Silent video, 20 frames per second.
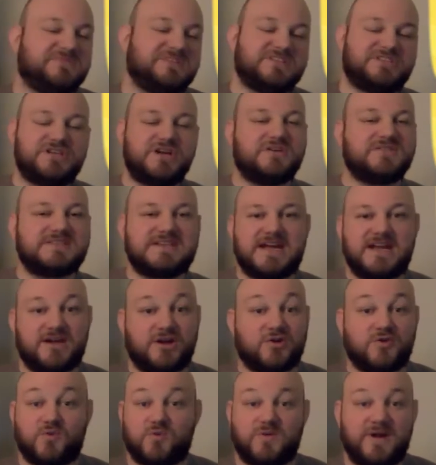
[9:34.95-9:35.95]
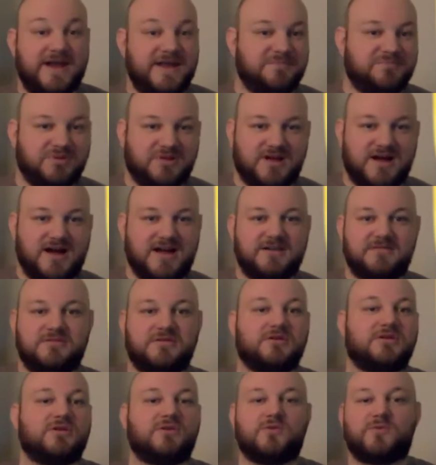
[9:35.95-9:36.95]
The show's got a great plot,
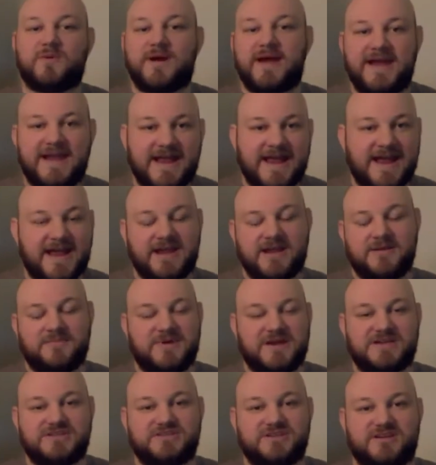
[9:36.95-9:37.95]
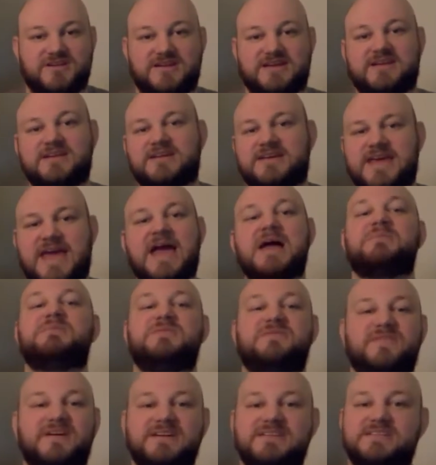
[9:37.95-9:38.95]
great animation, and it
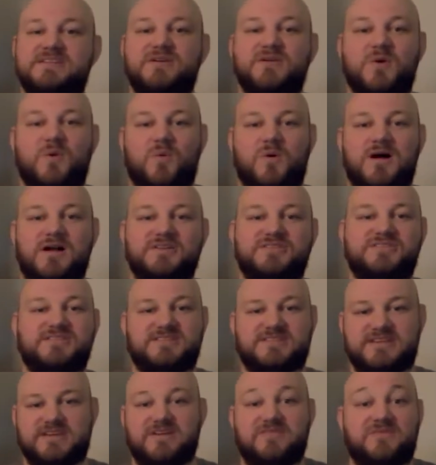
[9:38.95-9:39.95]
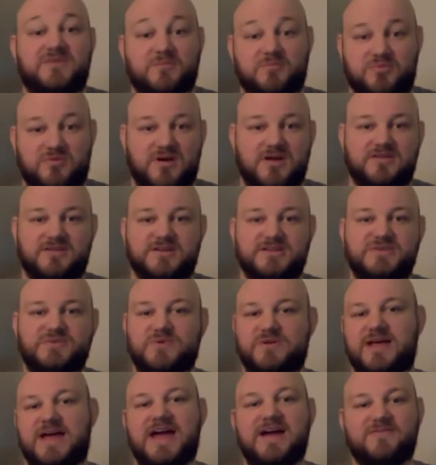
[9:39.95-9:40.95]
captivates you to watch to see if the
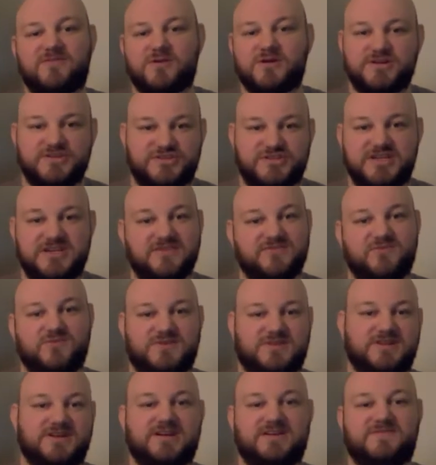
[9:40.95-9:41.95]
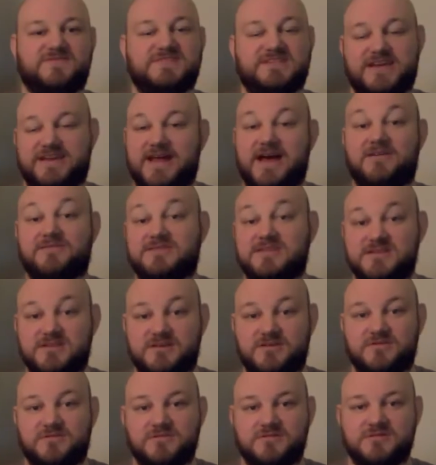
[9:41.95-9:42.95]
brothers will ever achieve what they've set out to
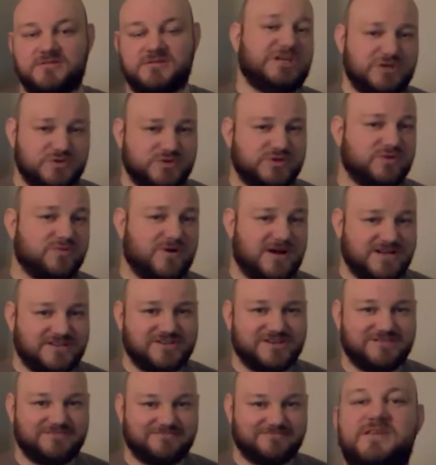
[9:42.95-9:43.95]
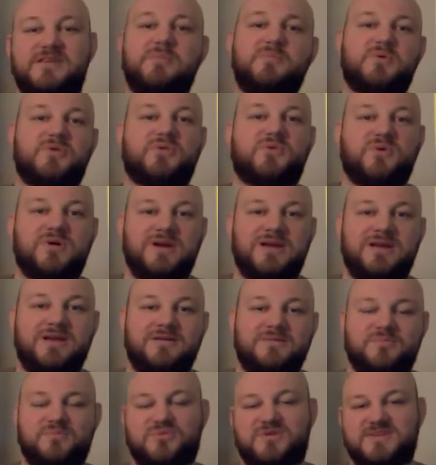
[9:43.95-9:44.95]
do. You should watch Number
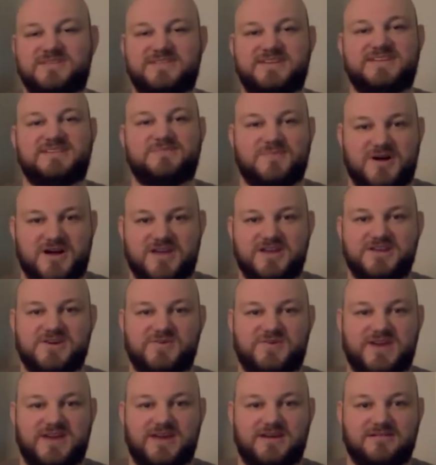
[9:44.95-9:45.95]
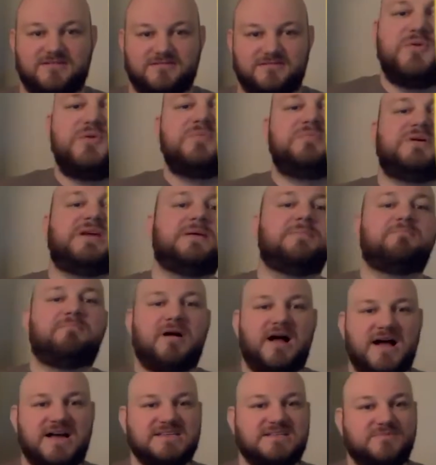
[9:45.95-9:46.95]
3, Princess Mononoke. It would be
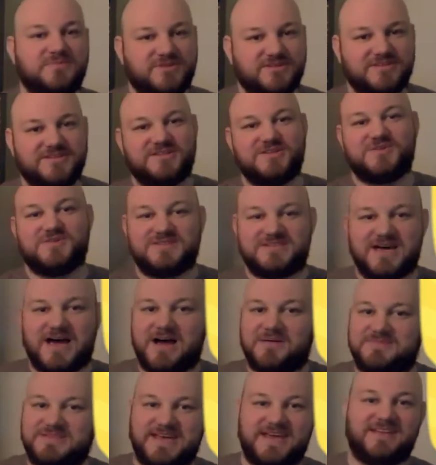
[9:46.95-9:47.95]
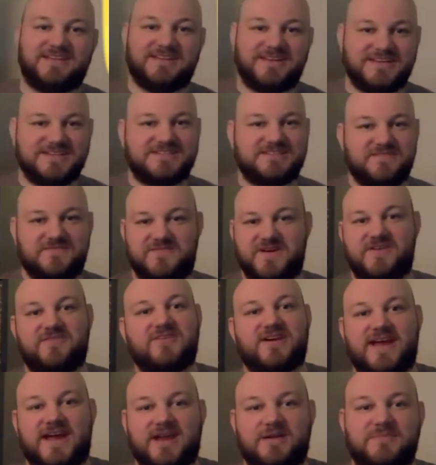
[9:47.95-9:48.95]
impossible to do a top 10 list of
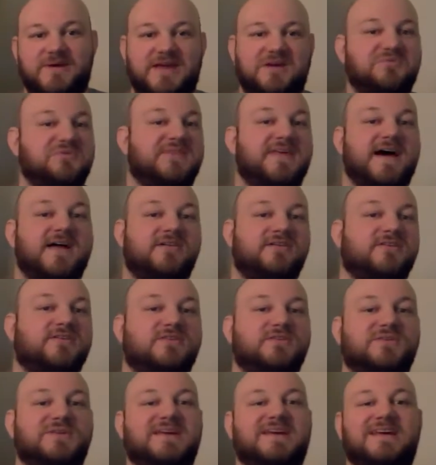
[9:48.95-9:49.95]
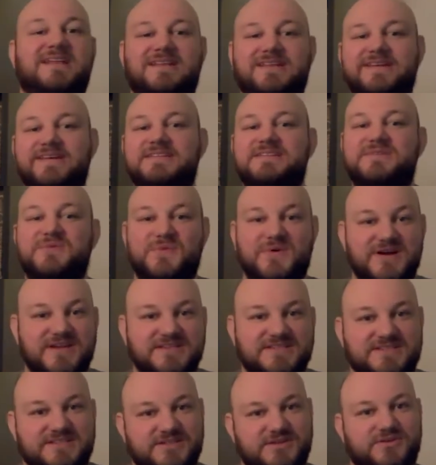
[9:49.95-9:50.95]
favorite anime without including at least
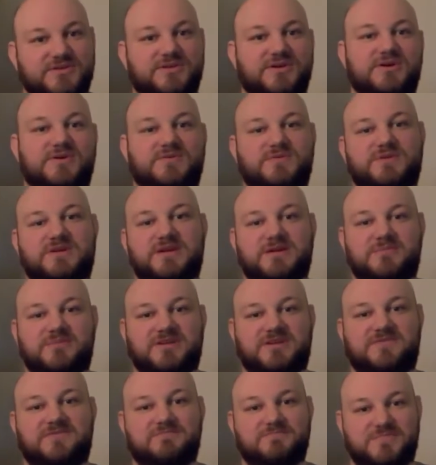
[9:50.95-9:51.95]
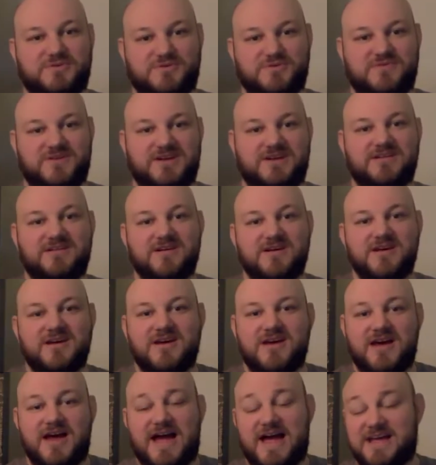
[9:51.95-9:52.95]
one Studio Ghibli movie.
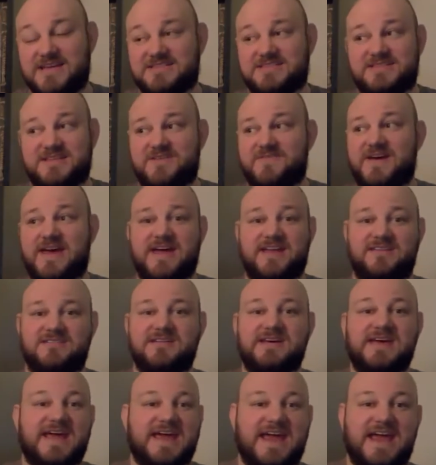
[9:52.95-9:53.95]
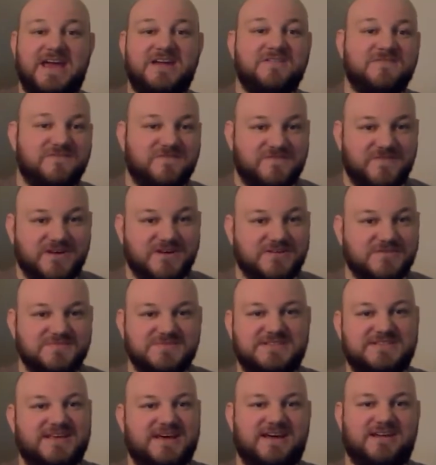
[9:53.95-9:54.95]
as they've had 8
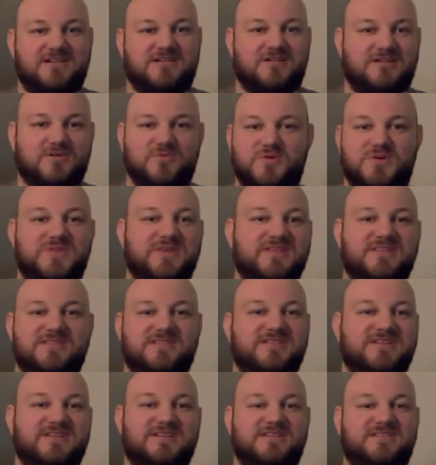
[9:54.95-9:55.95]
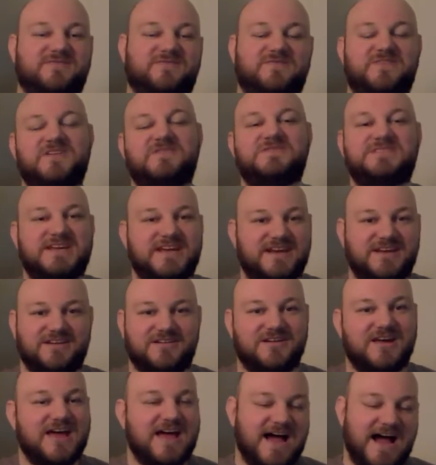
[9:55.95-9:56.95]
films that are within the
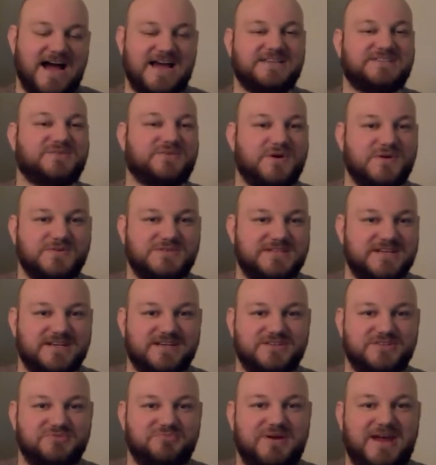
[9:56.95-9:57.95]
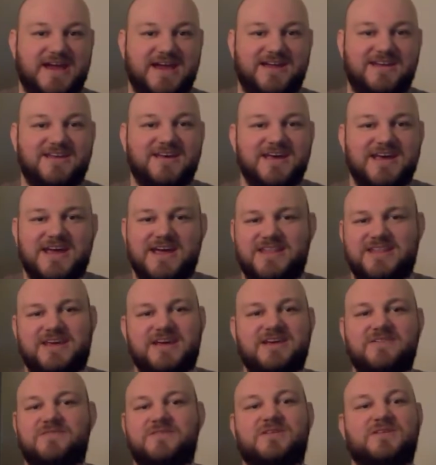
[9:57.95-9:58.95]
15 highest grossing in Japan, and
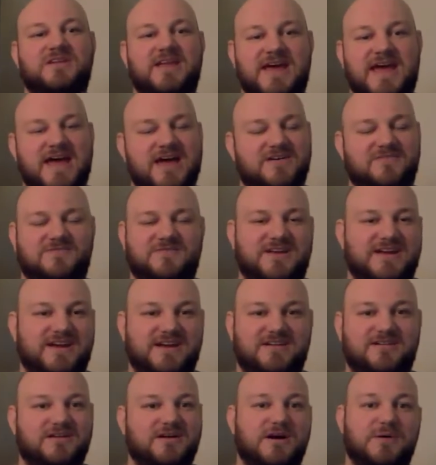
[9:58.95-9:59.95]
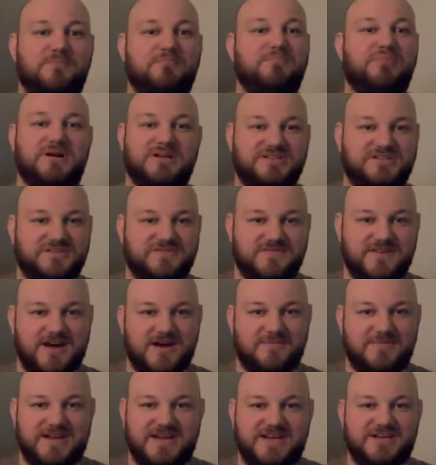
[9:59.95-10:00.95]
they even have like a bunch of
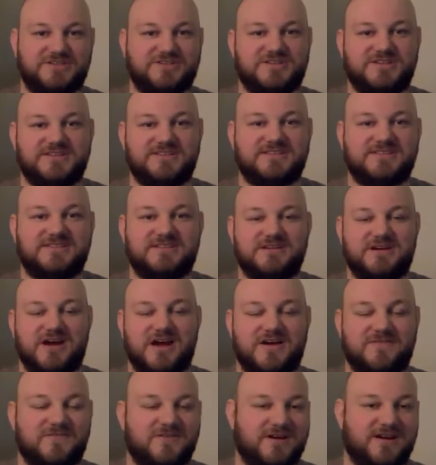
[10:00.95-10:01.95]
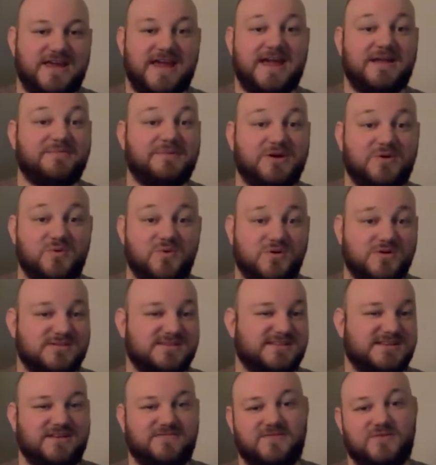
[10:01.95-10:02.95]
nominations for Academy Awards and